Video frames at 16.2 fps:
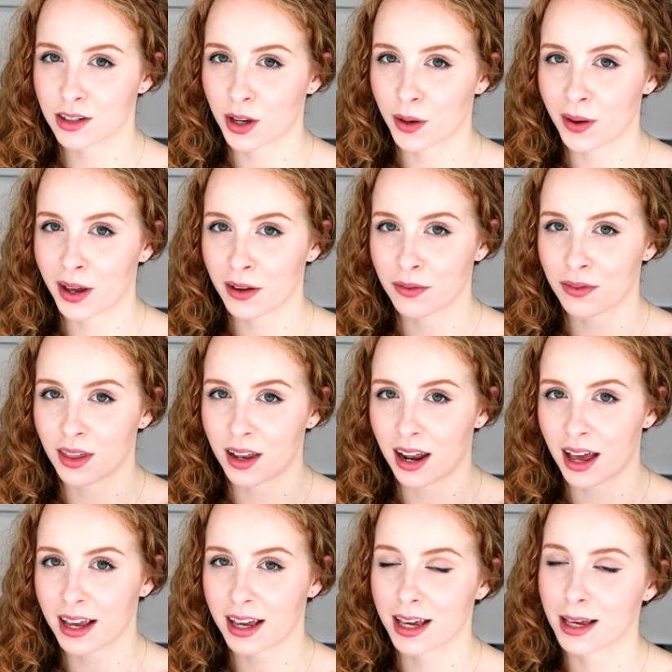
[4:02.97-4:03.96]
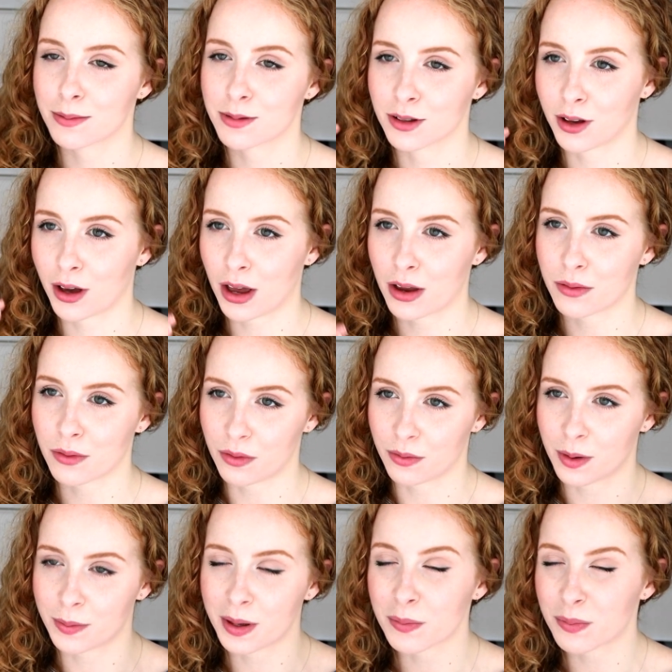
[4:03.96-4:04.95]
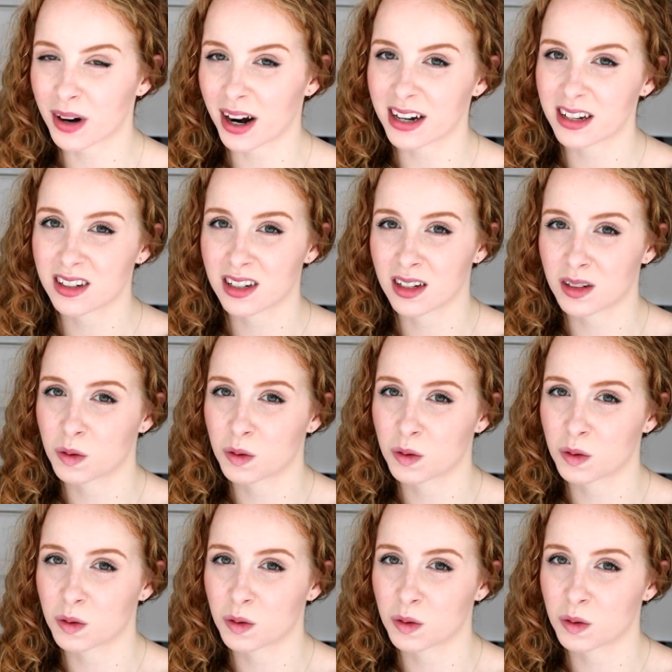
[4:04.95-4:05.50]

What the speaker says: So if the light keeps on going from a bit brighter